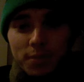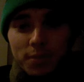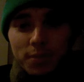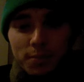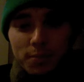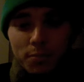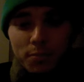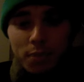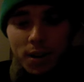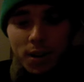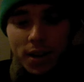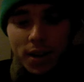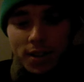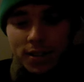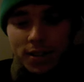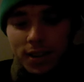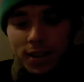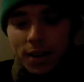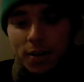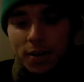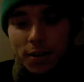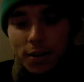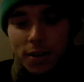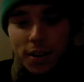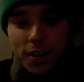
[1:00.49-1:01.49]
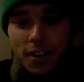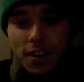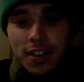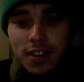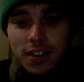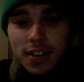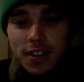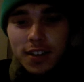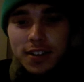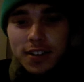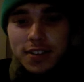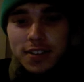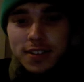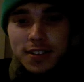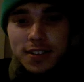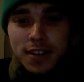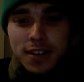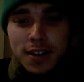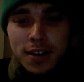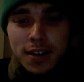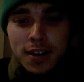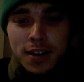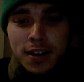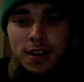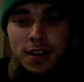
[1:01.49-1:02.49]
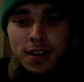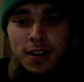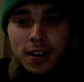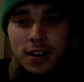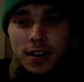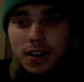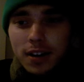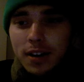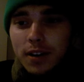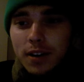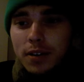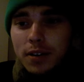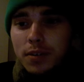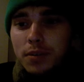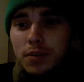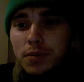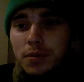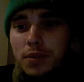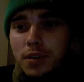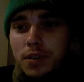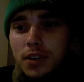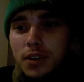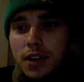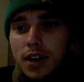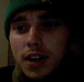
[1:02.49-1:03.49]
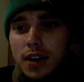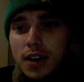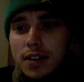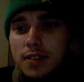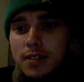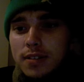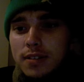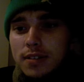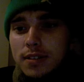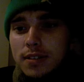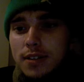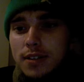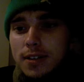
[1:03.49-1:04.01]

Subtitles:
brains out or anything. It's really nice.